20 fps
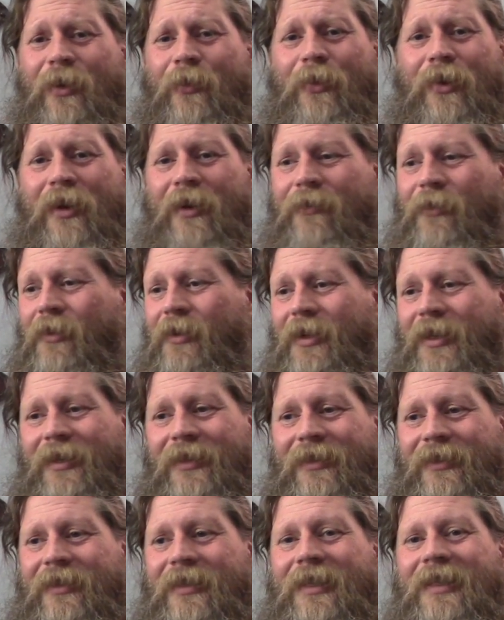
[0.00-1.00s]
or whatever it
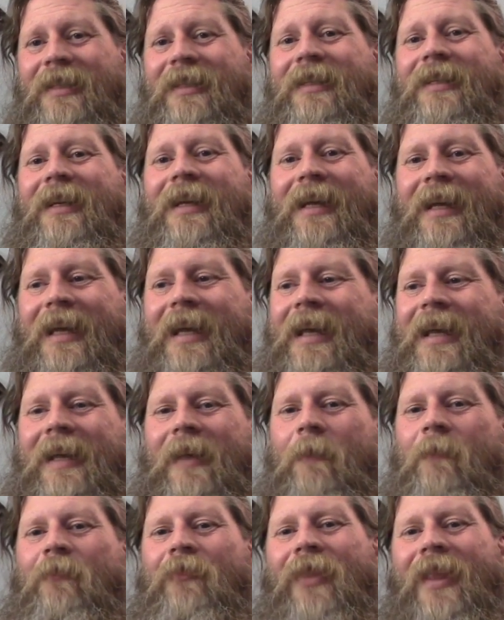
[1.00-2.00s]
is.
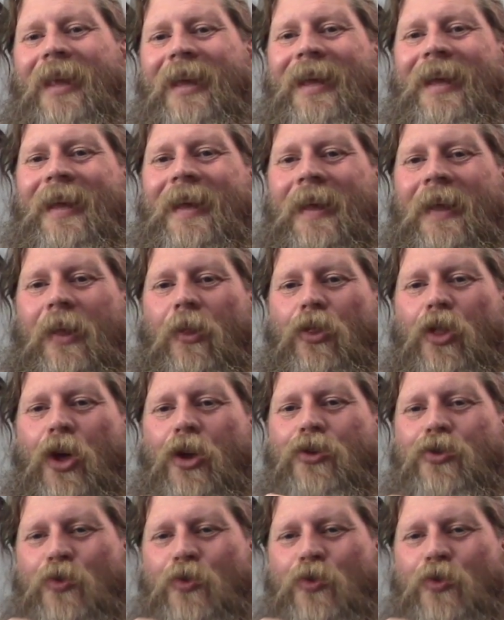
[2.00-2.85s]
The